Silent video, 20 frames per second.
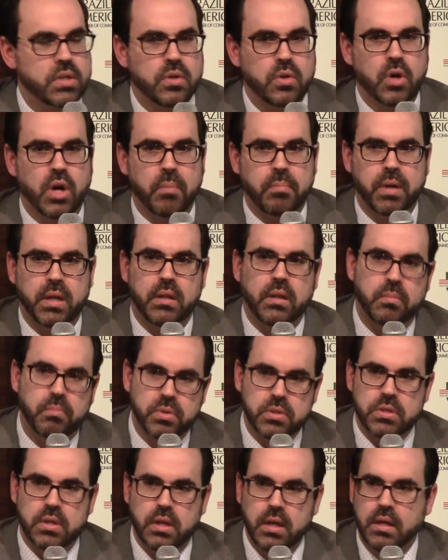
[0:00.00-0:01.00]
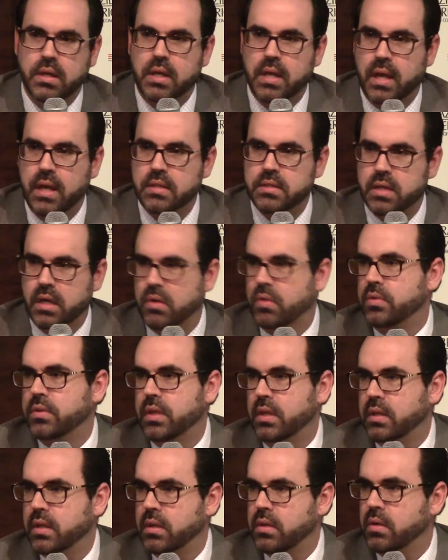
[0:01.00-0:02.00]
and Europe, but in the Brazilian case, I don't
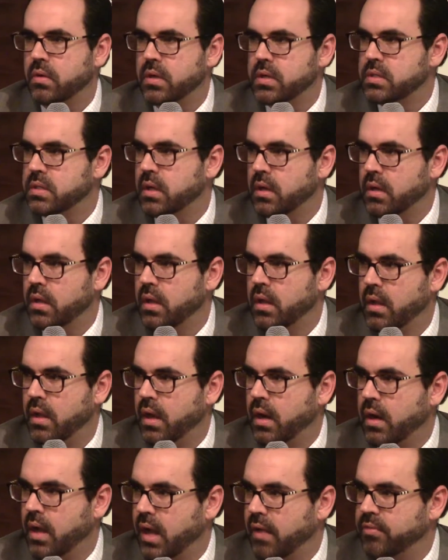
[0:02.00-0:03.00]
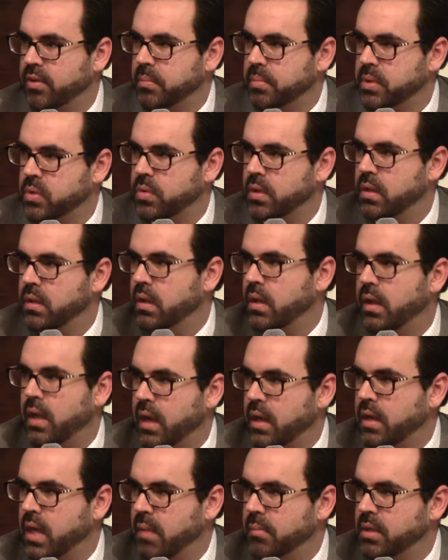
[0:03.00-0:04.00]
think that there is a conflict between the
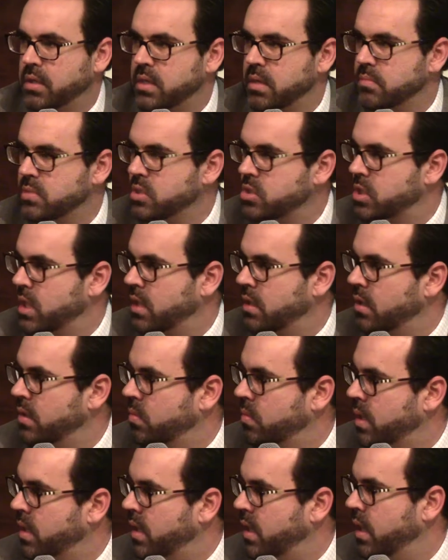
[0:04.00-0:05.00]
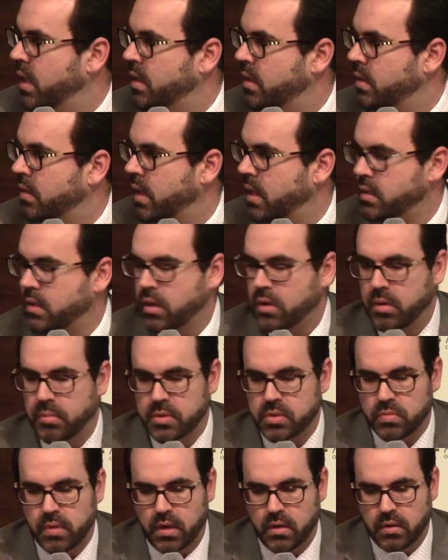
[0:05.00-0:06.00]
economic team's agenda on the one hand and the
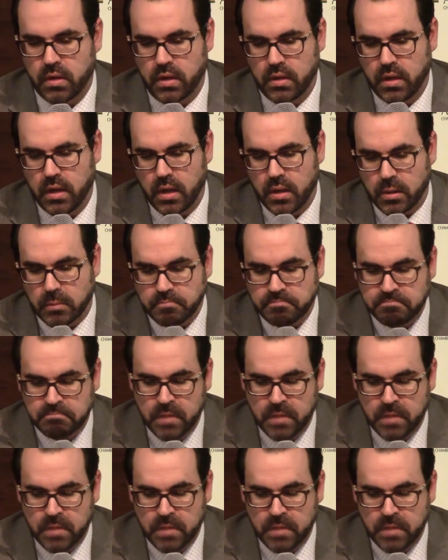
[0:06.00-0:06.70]
anti-globalist rhetoric on the other.